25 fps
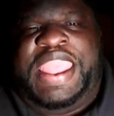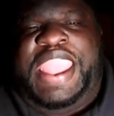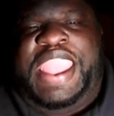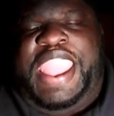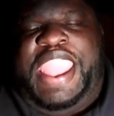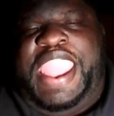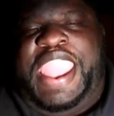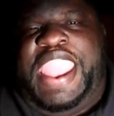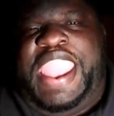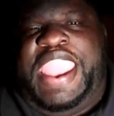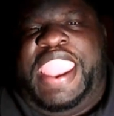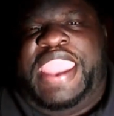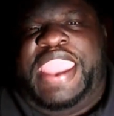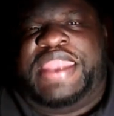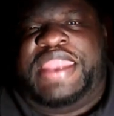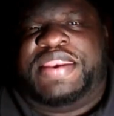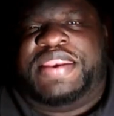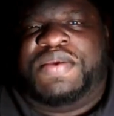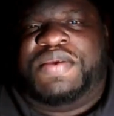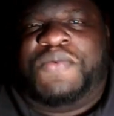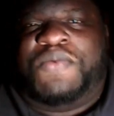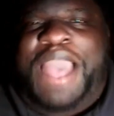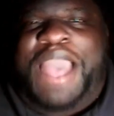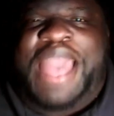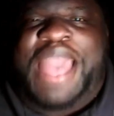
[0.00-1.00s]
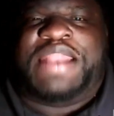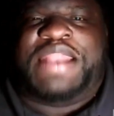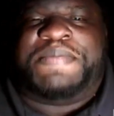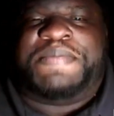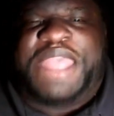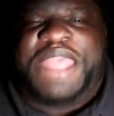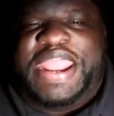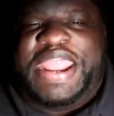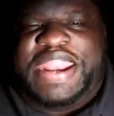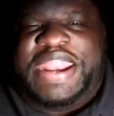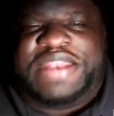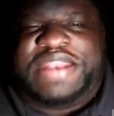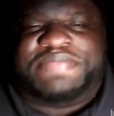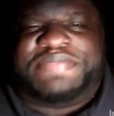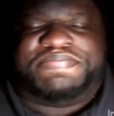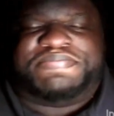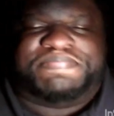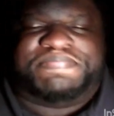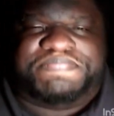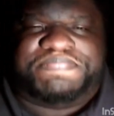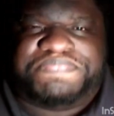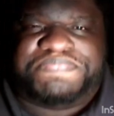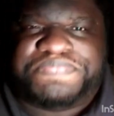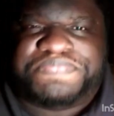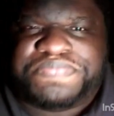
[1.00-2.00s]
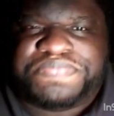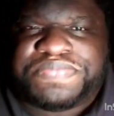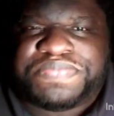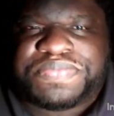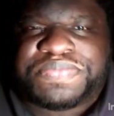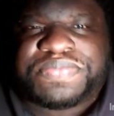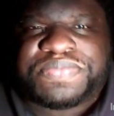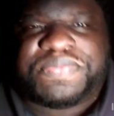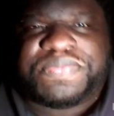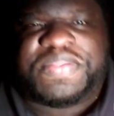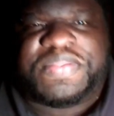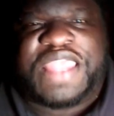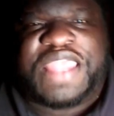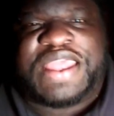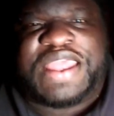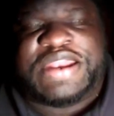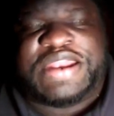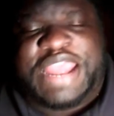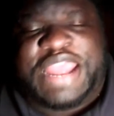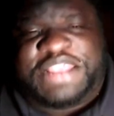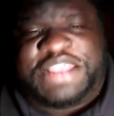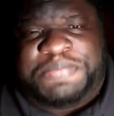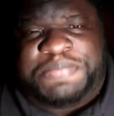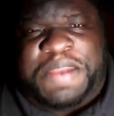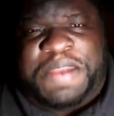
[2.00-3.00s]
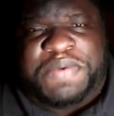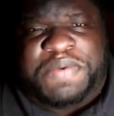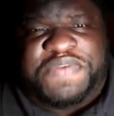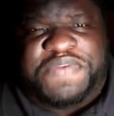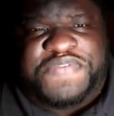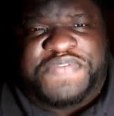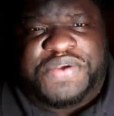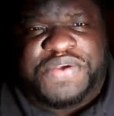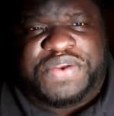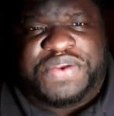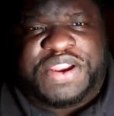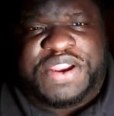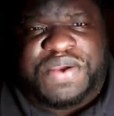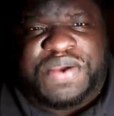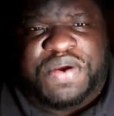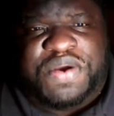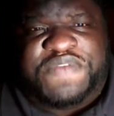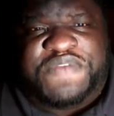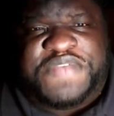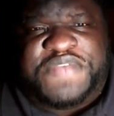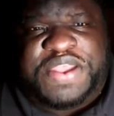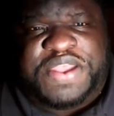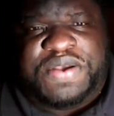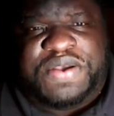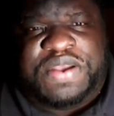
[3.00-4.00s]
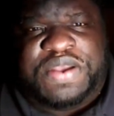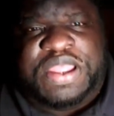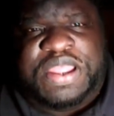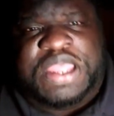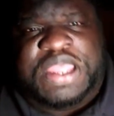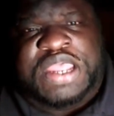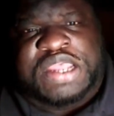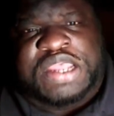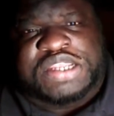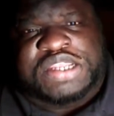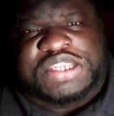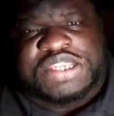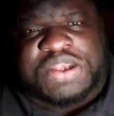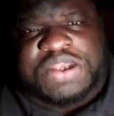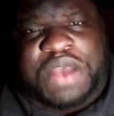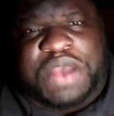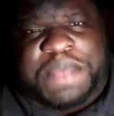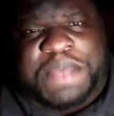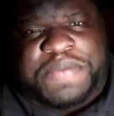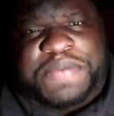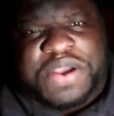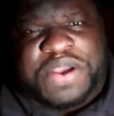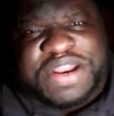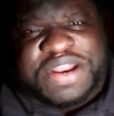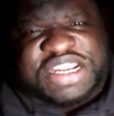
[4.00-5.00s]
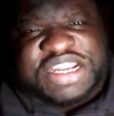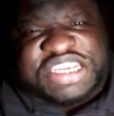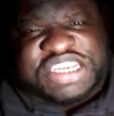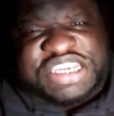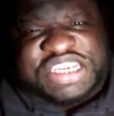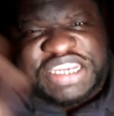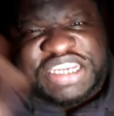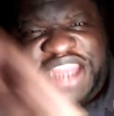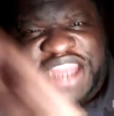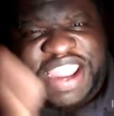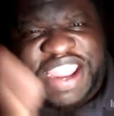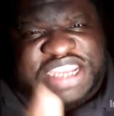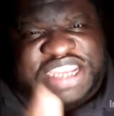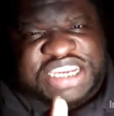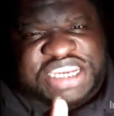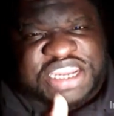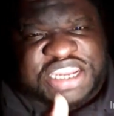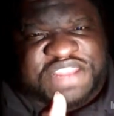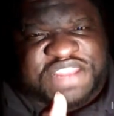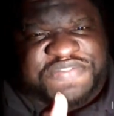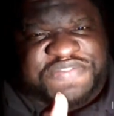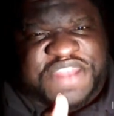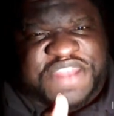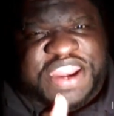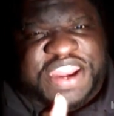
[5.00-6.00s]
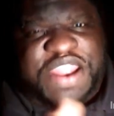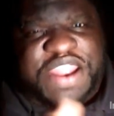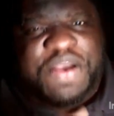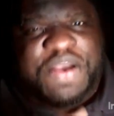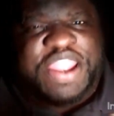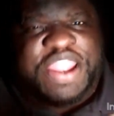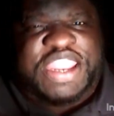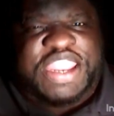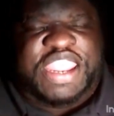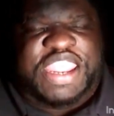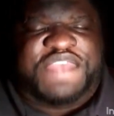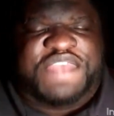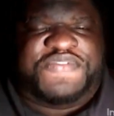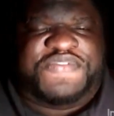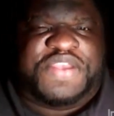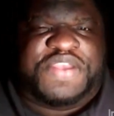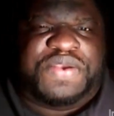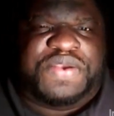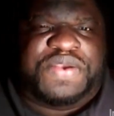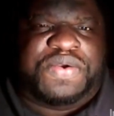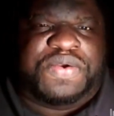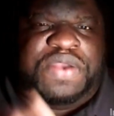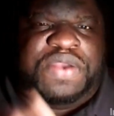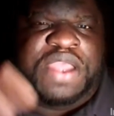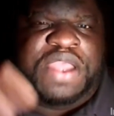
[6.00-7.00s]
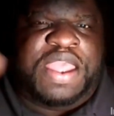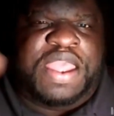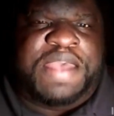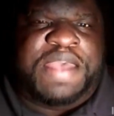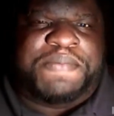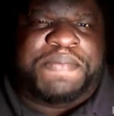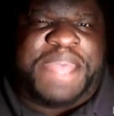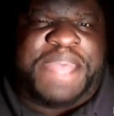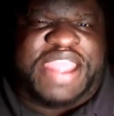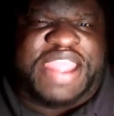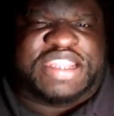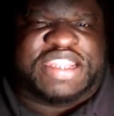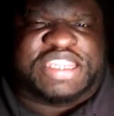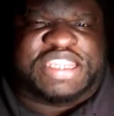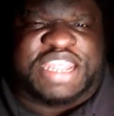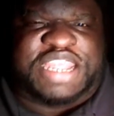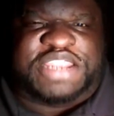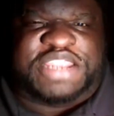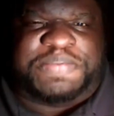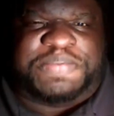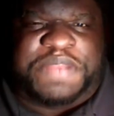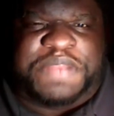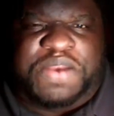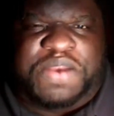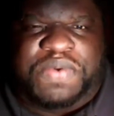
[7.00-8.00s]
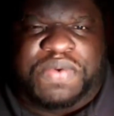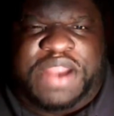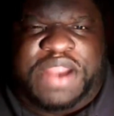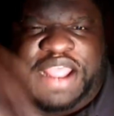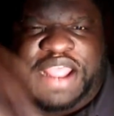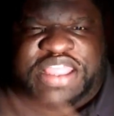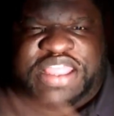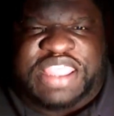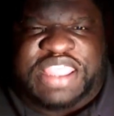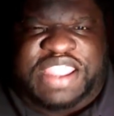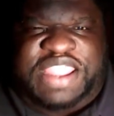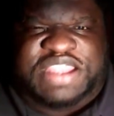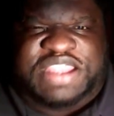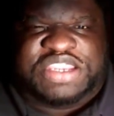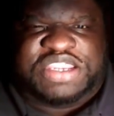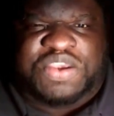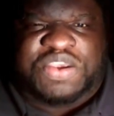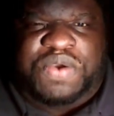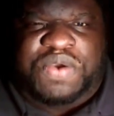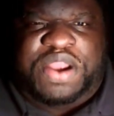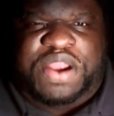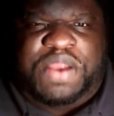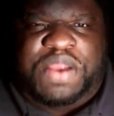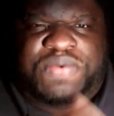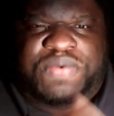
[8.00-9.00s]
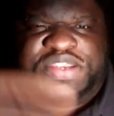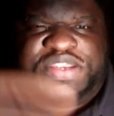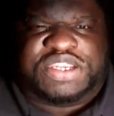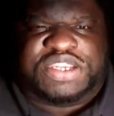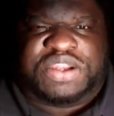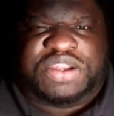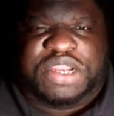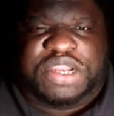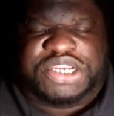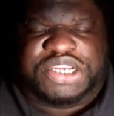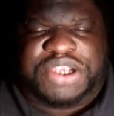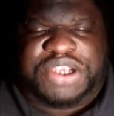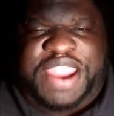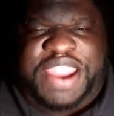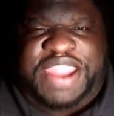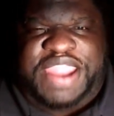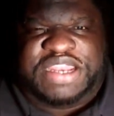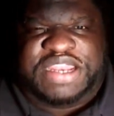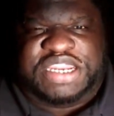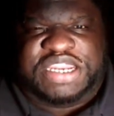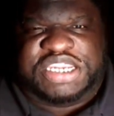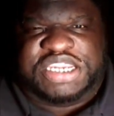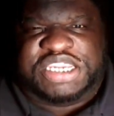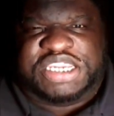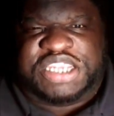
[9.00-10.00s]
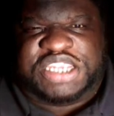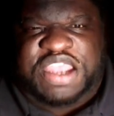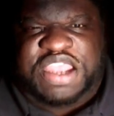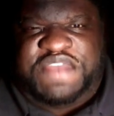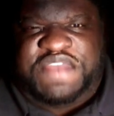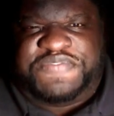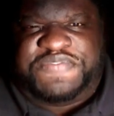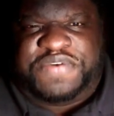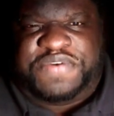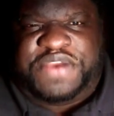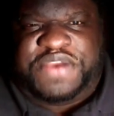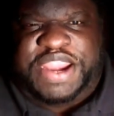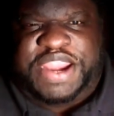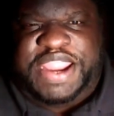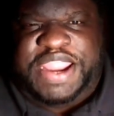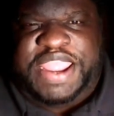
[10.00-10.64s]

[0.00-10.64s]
And while I'm at it, that's my review on the Orville. So I'm going to slash this video and give you my assessment of what I think is going on with Star Trek Discovery.